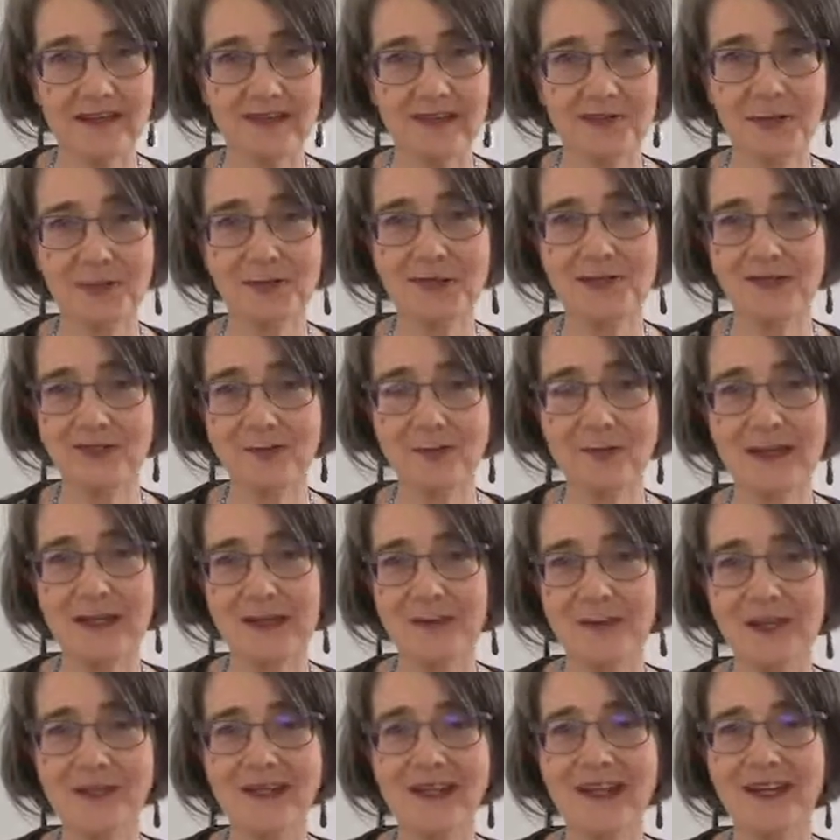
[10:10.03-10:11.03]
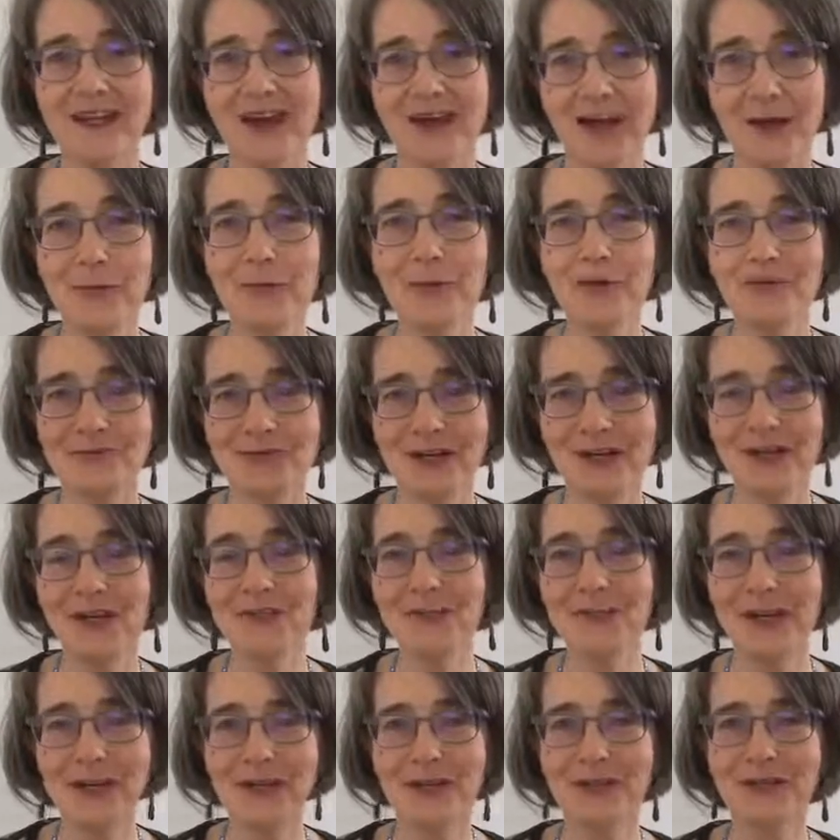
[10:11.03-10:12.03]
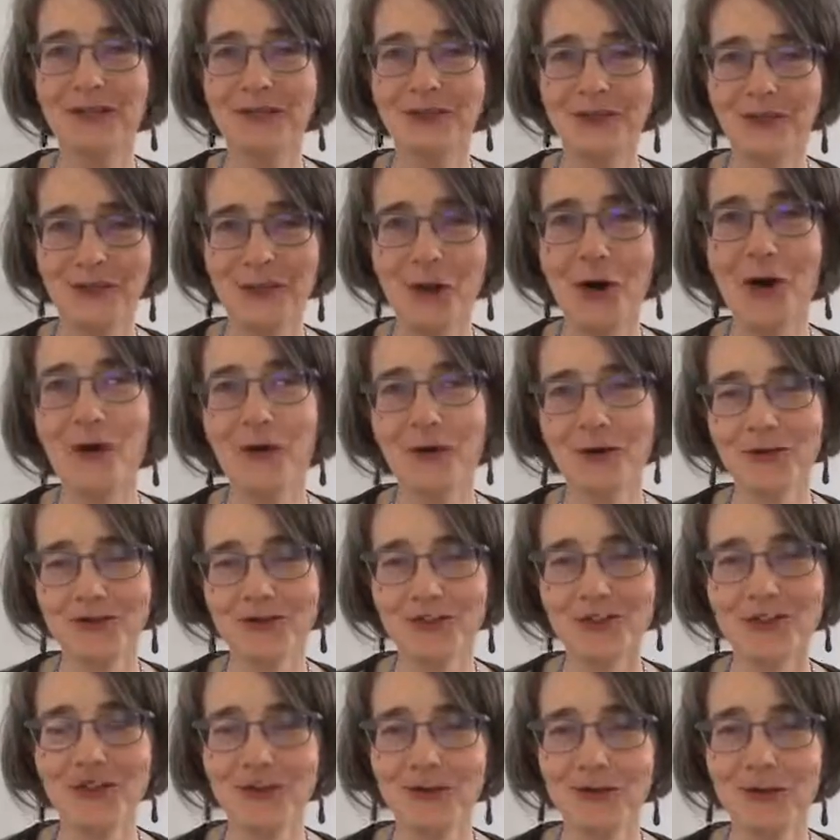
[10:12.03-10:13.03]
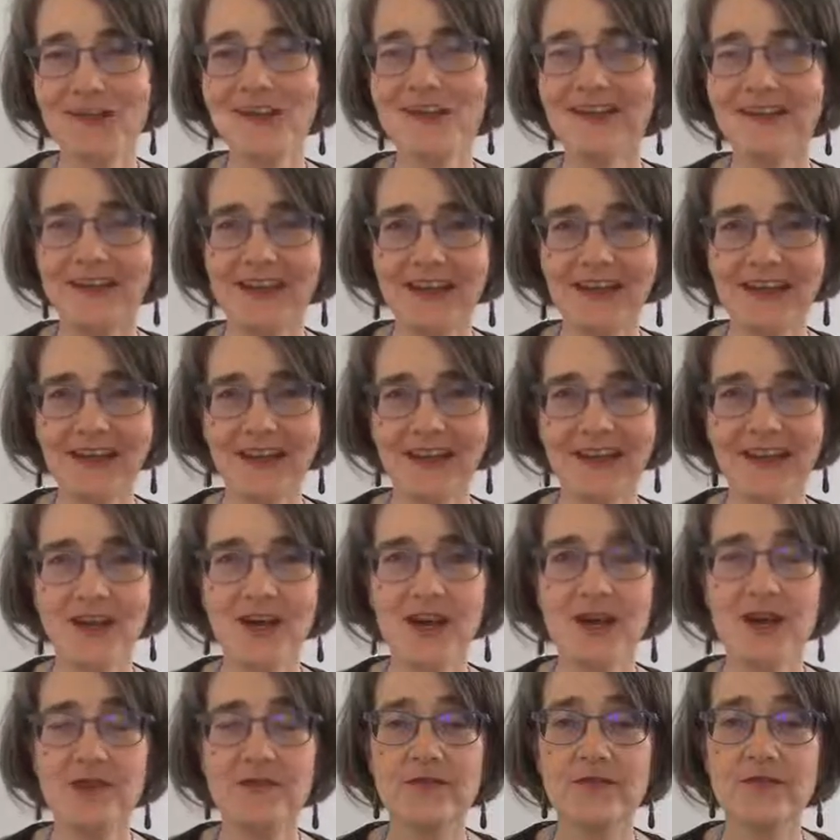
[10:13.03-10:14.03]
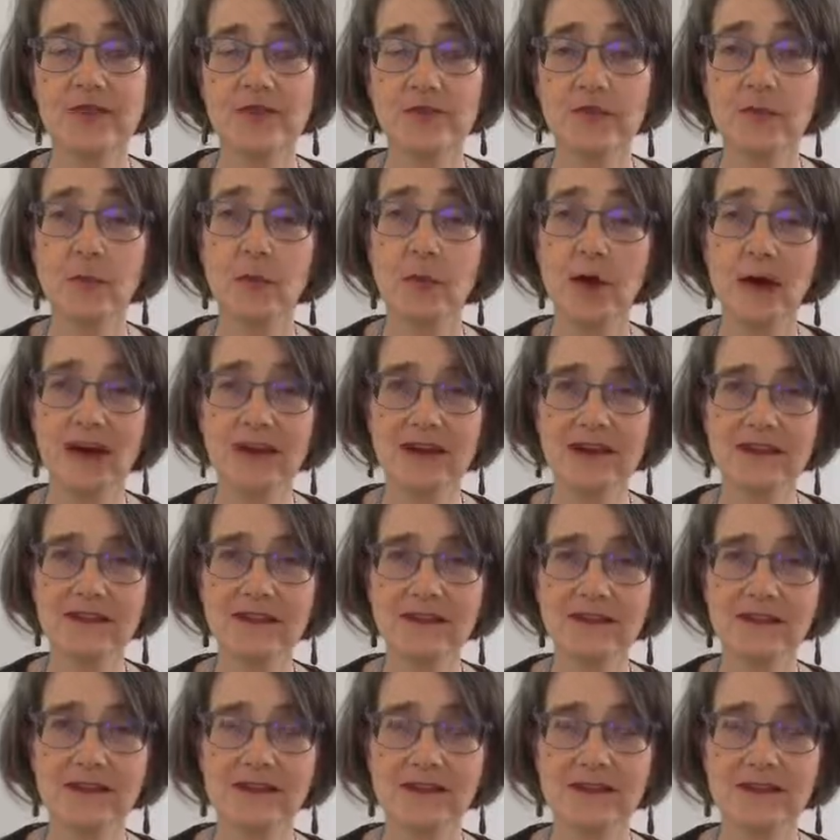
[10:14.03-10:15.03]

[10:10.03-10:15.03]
Not just maybe. I would recommend not going there for a while,